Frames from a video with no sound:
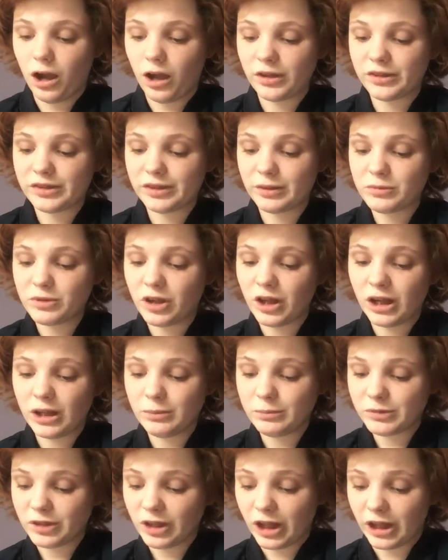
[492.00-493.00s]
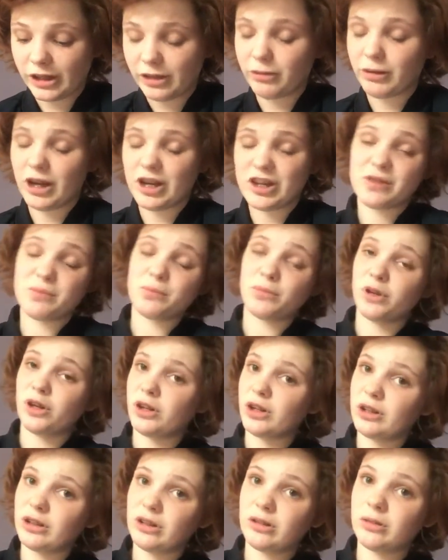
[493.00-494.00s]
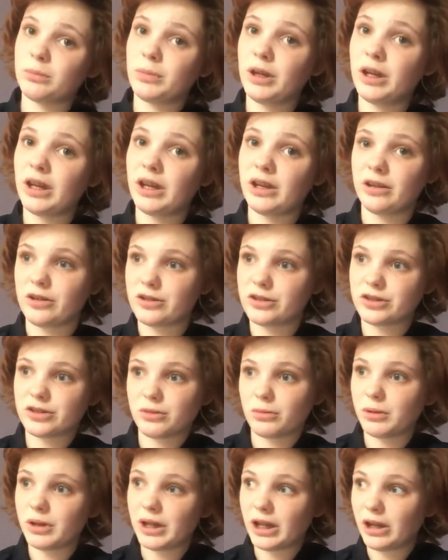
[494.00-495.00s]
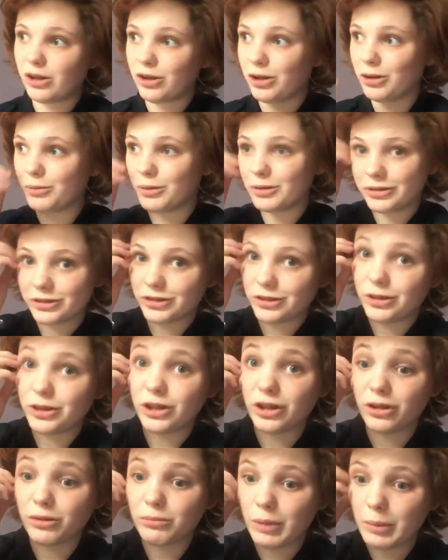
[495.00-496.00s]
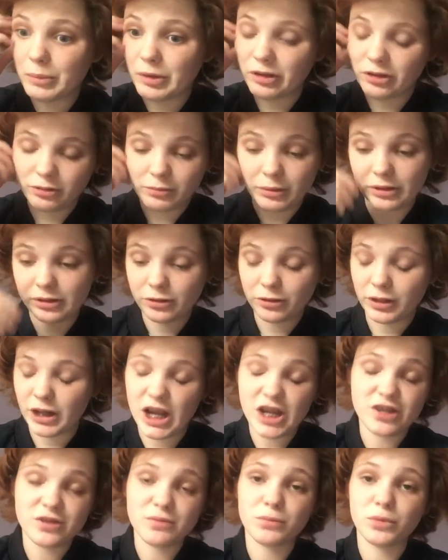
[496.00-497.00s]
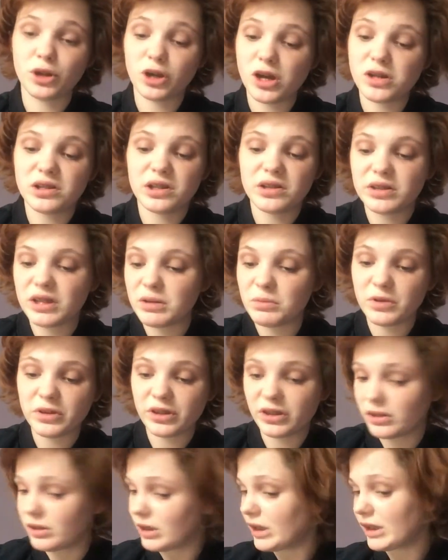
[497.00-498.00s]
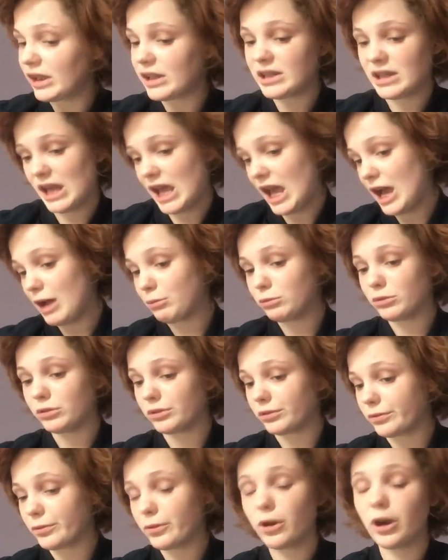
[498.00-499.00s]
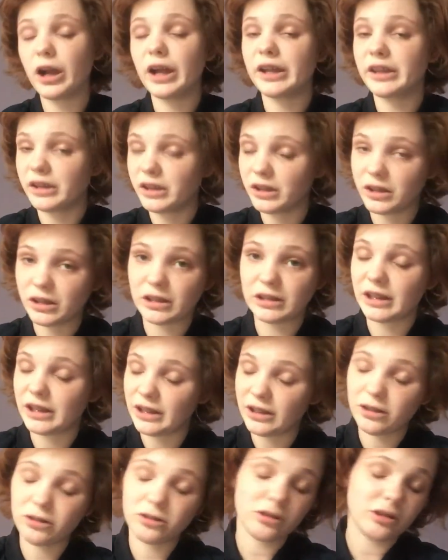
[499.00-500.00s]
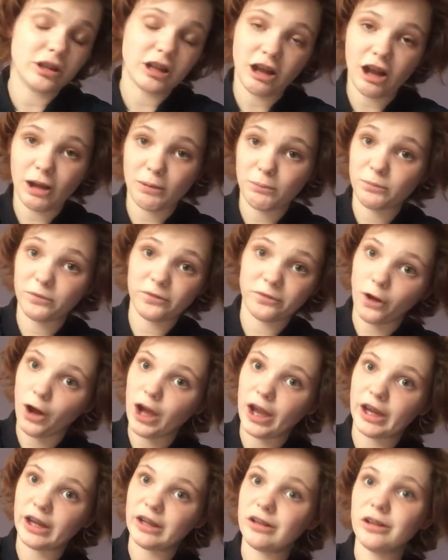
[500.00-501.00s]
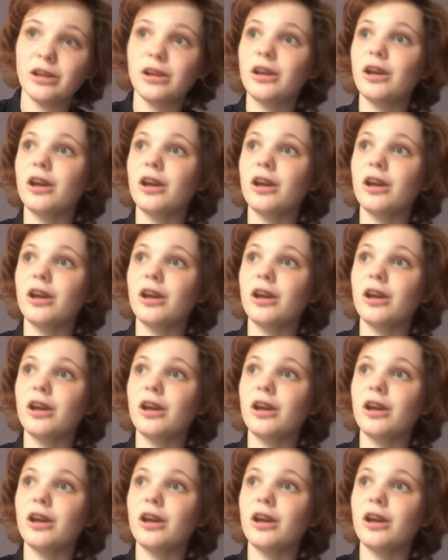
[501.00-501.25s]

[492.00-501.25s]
sometimes I crash and burn a little bit, and I'm still at home. I just do it in my bedroom. I just crash and burn, and then within like an hour of crying and letting it all out, I'm fine.